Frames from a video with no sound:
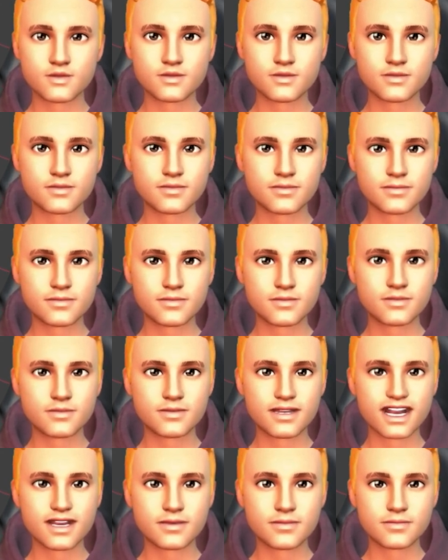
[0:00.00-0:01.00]
Select
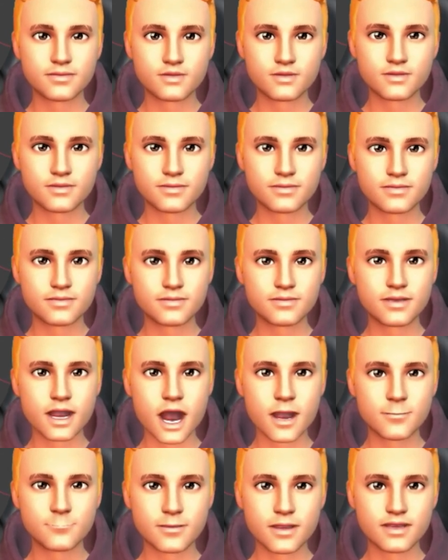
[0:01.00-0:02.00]
this and move it little bit
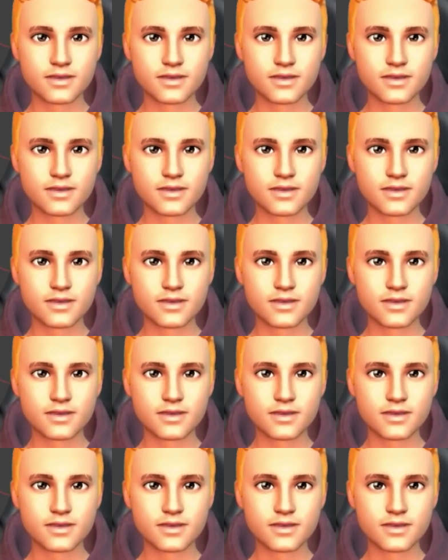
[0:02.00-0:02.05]
backward.